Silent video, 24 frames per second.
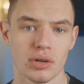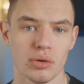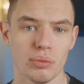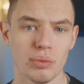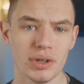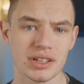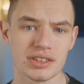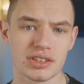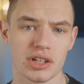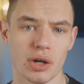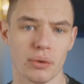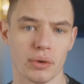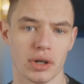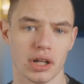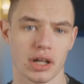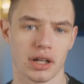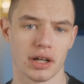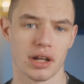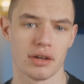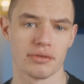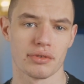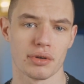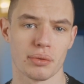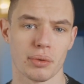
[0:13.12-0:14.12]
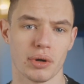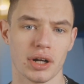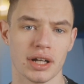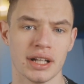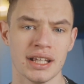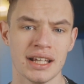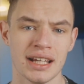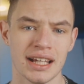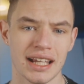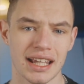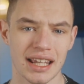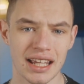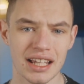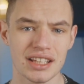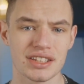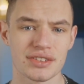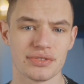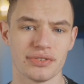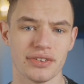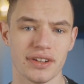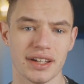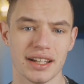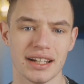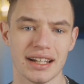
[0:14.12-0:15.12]
What is going on everyone? It's
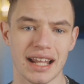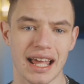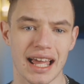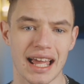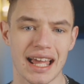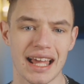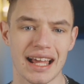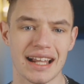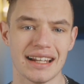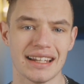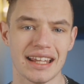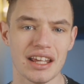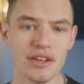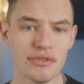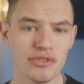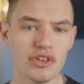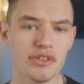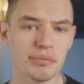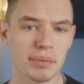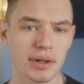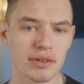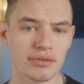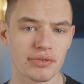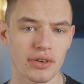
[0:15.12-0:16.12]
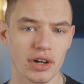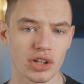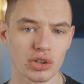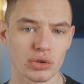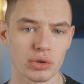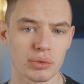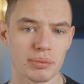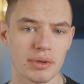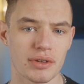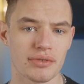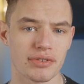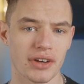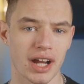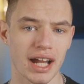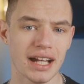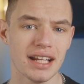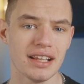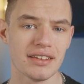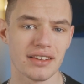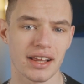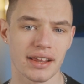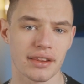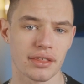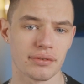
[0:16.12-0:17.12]
Fynn, and if you've been following me for
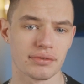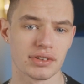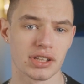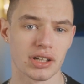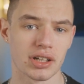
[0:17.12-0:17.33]
any length of